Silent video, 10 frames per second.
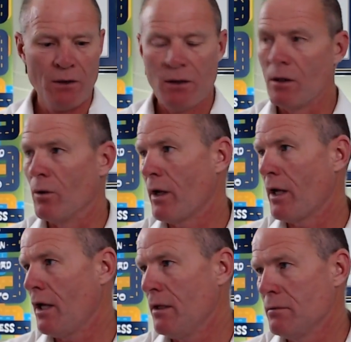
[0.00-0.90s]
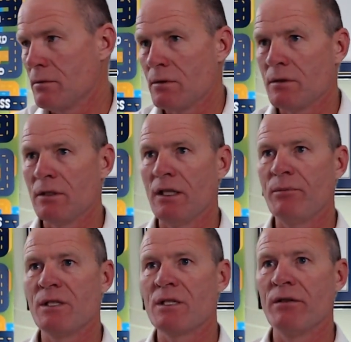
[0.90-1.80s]
Okay, let
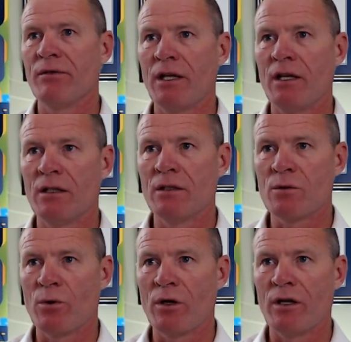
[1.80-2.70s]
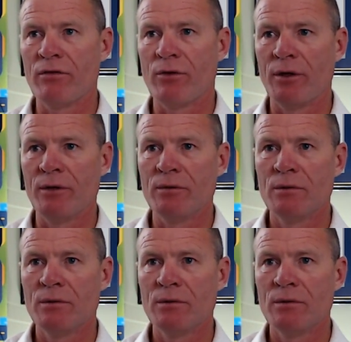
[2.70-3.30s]
me see if I can get this working for you.